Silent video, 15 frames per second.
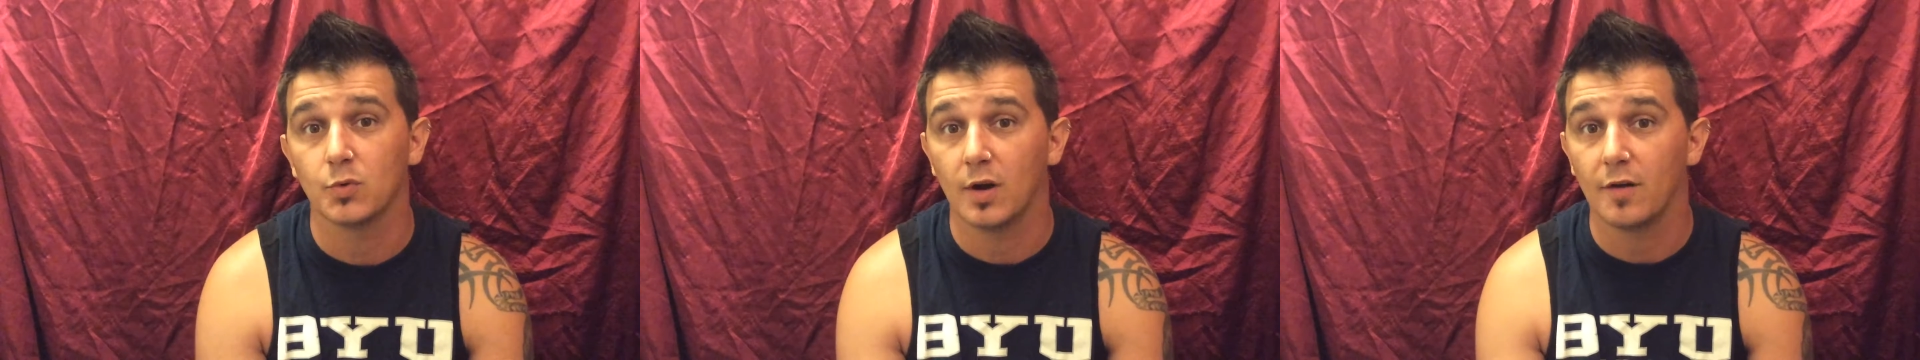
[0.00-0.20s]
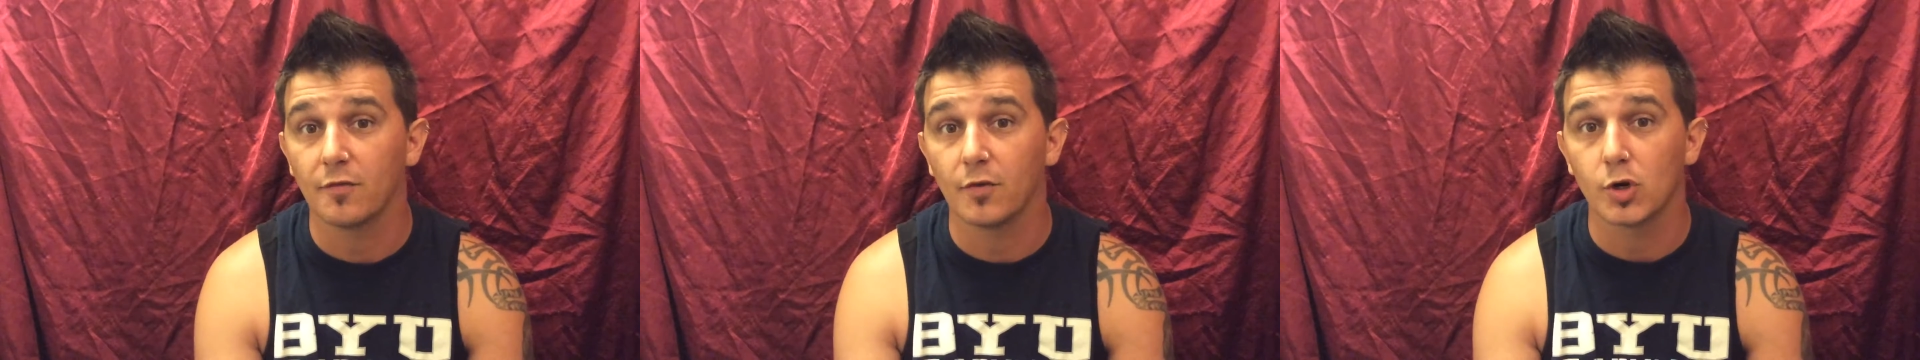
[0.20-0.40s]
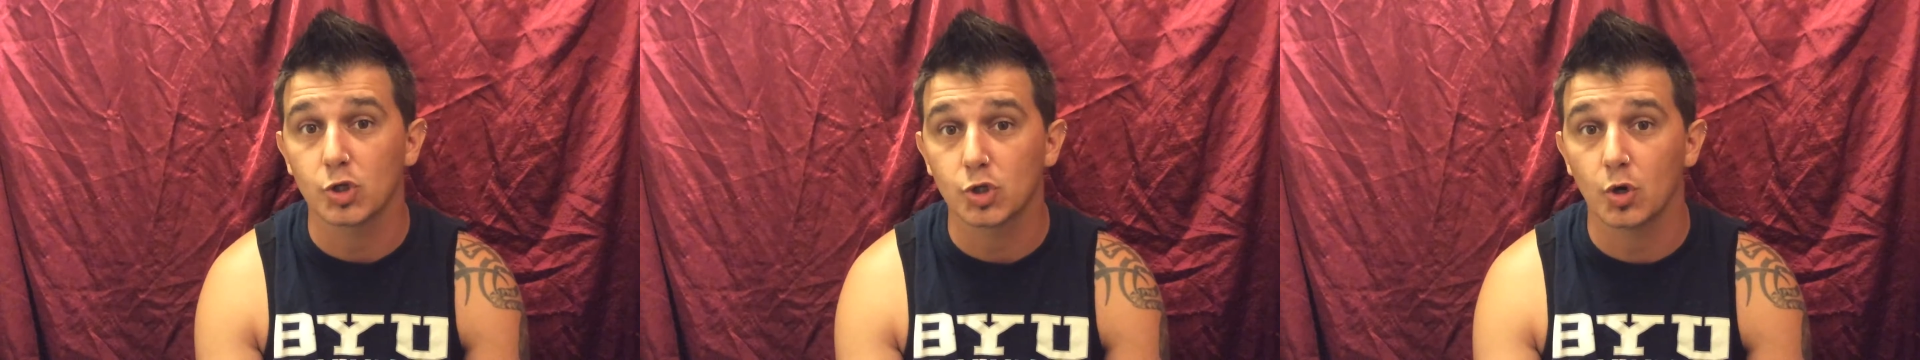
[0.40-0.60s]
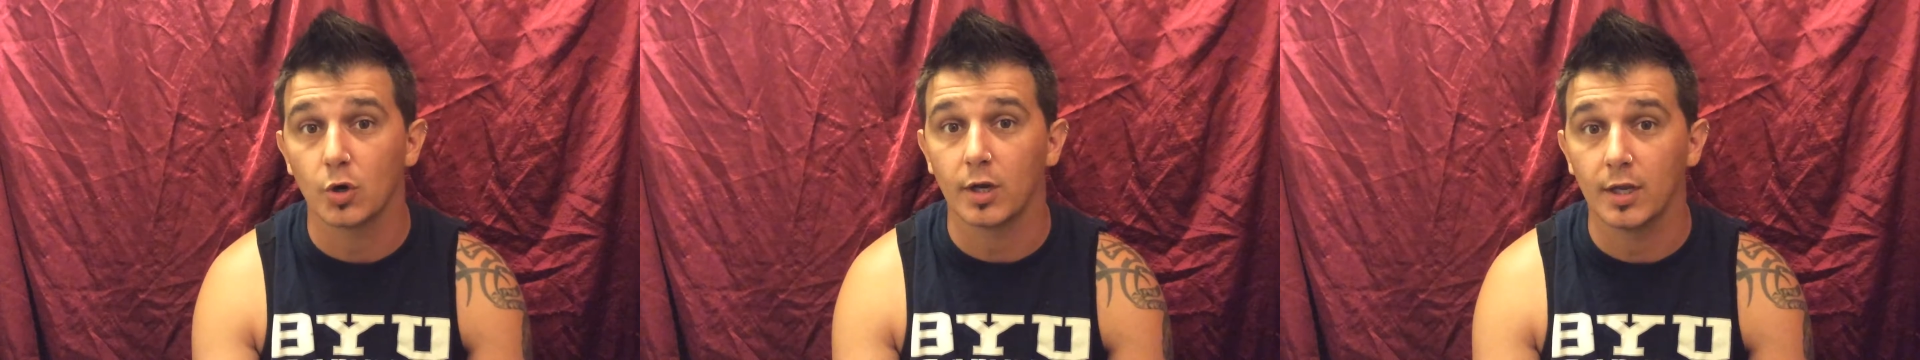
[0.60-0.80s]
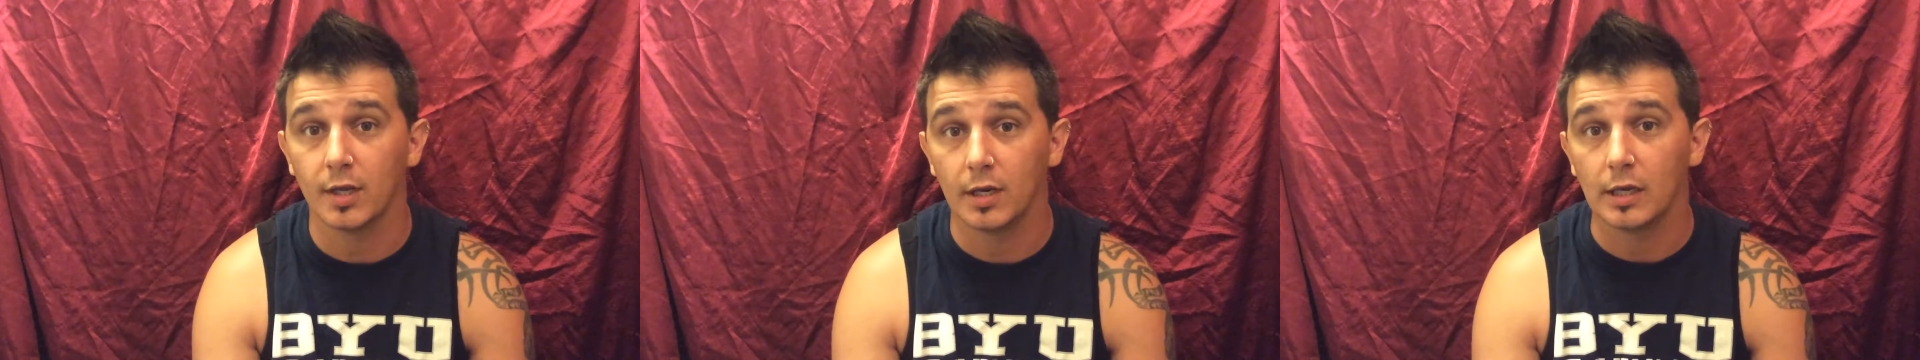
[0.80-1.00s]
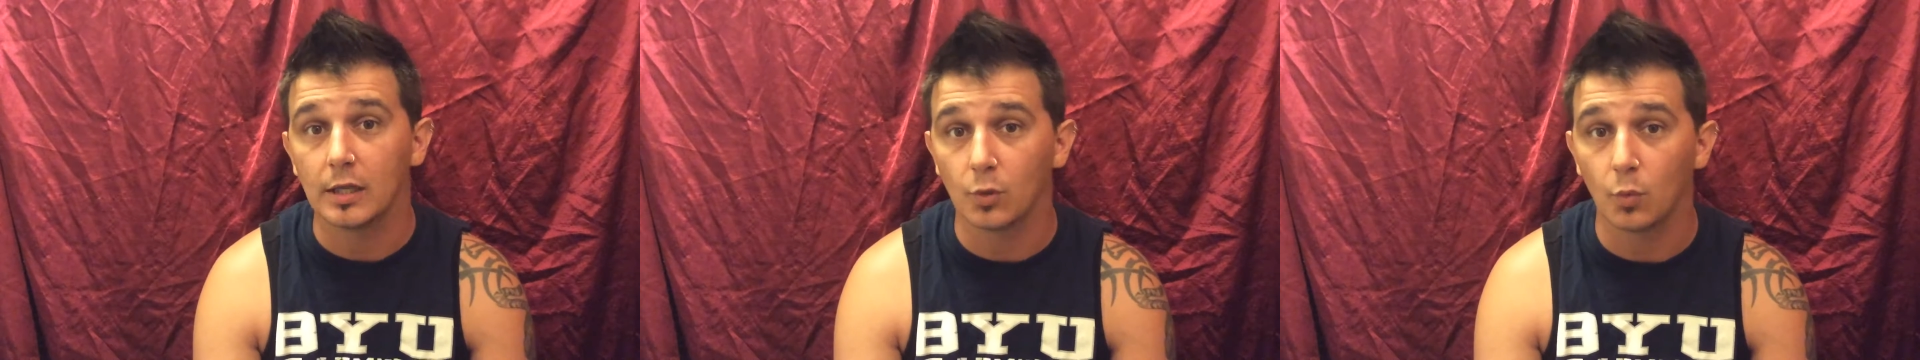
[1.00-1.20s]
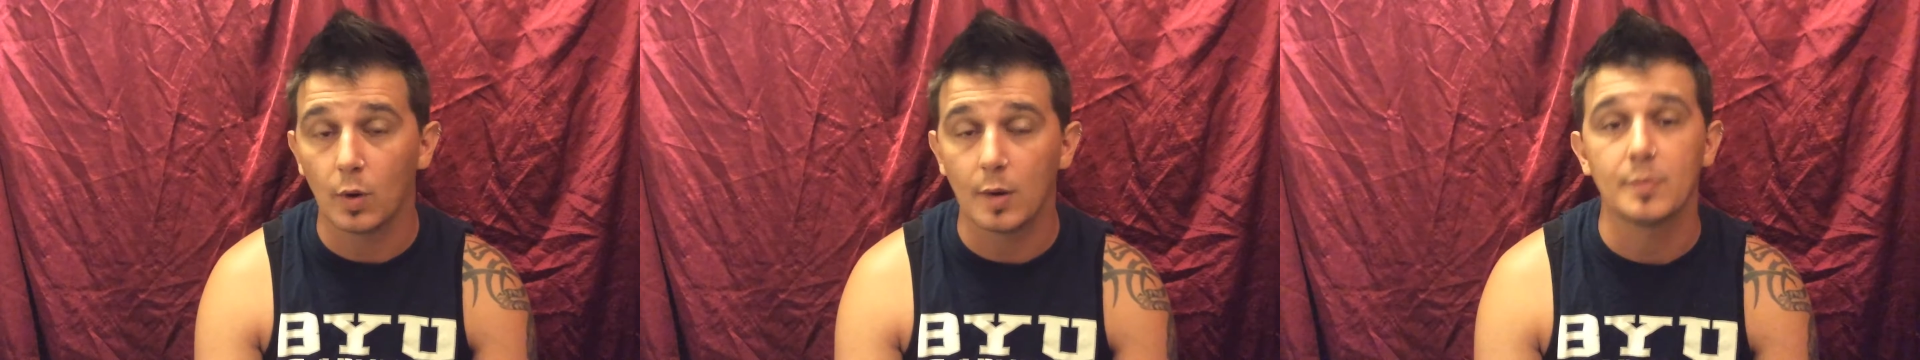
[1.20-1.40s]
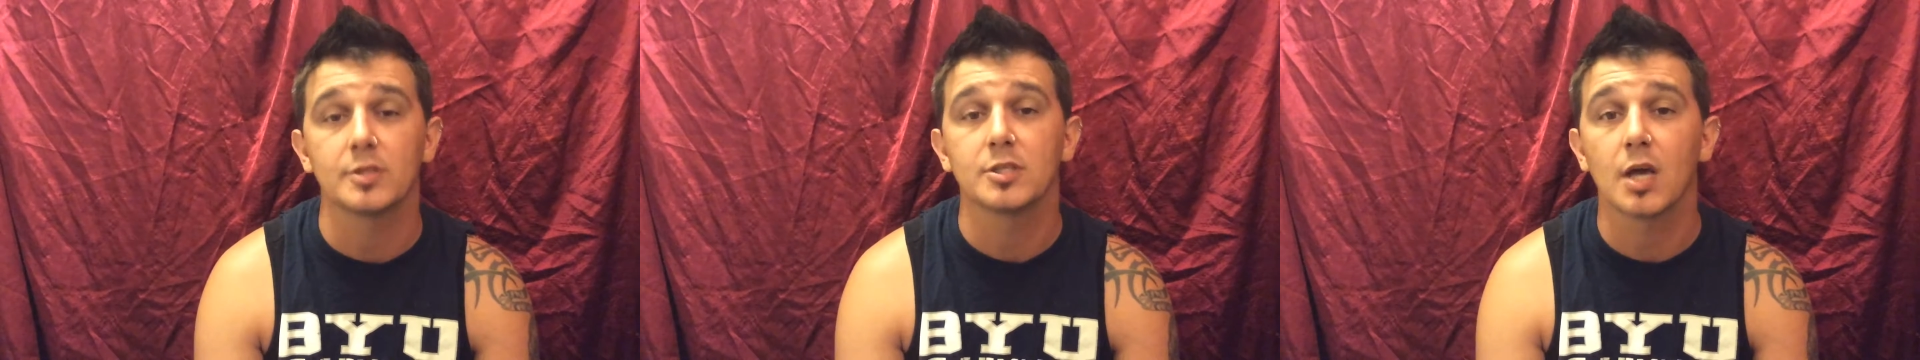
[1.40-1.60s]
when I first started getting into
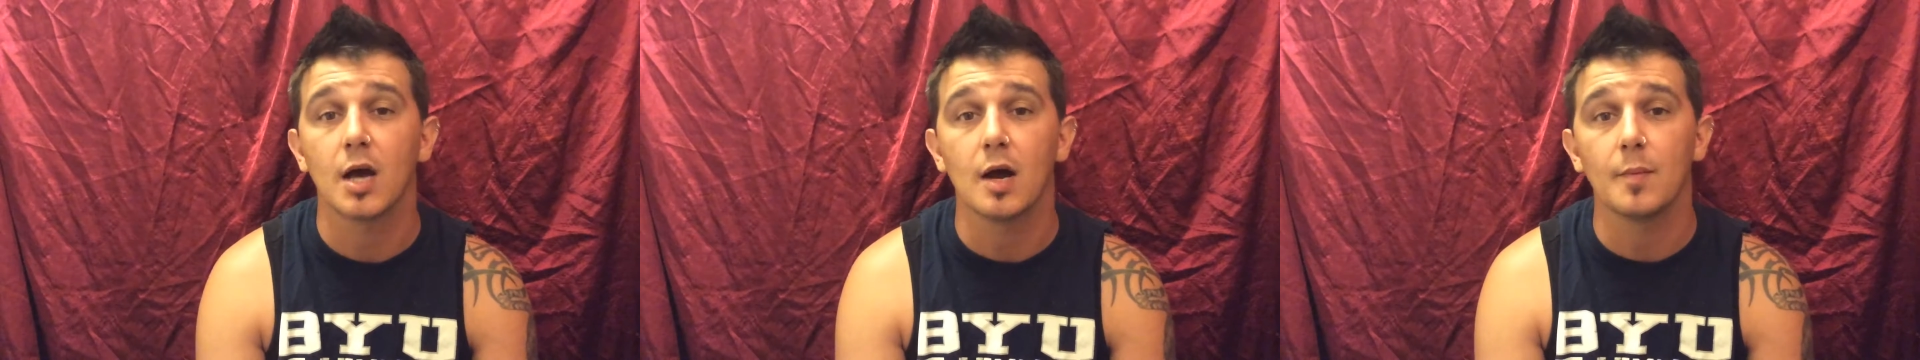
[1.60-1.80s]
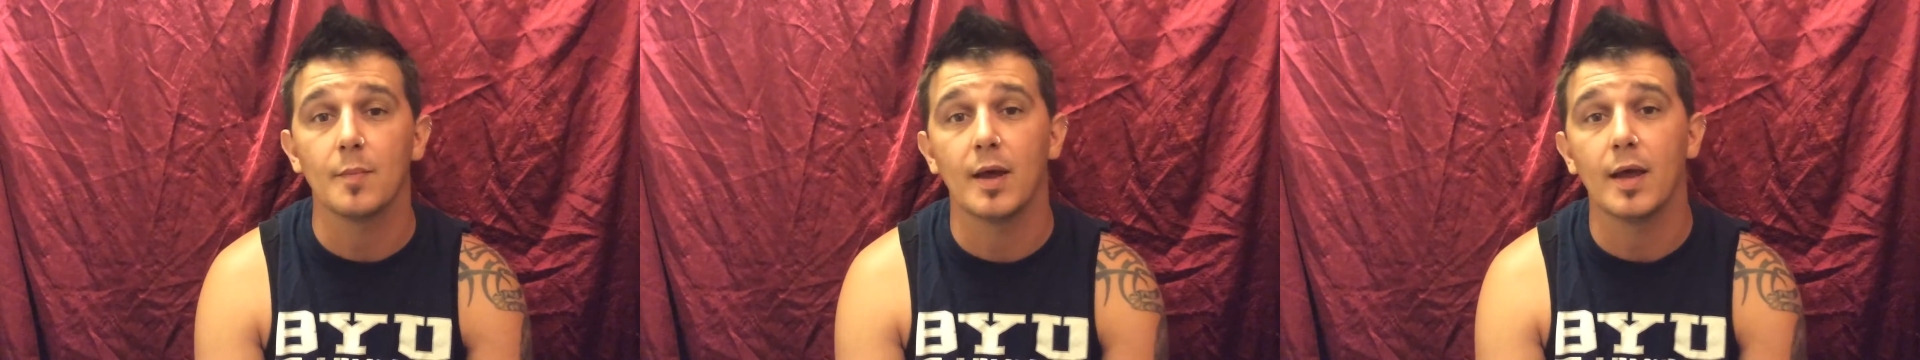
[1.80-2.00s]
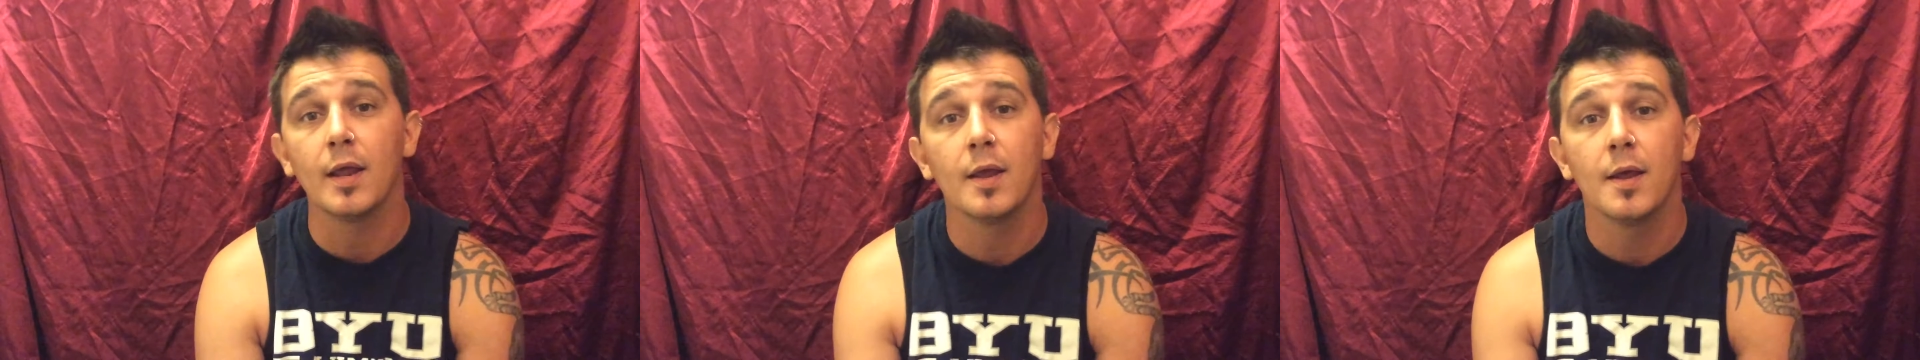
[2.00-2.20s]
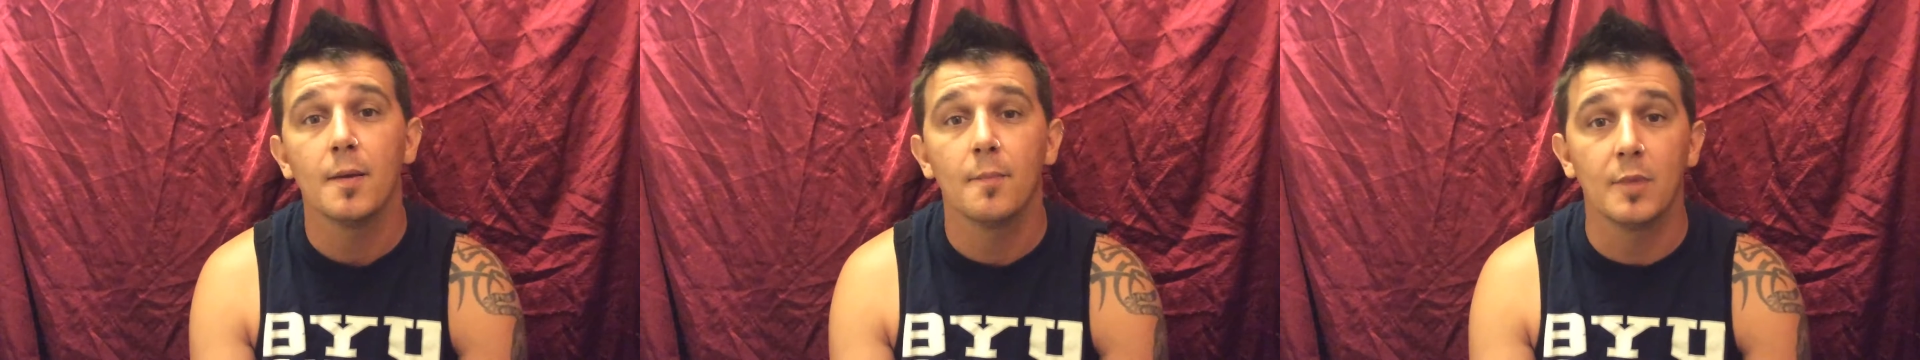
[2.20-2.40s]
weapons combat,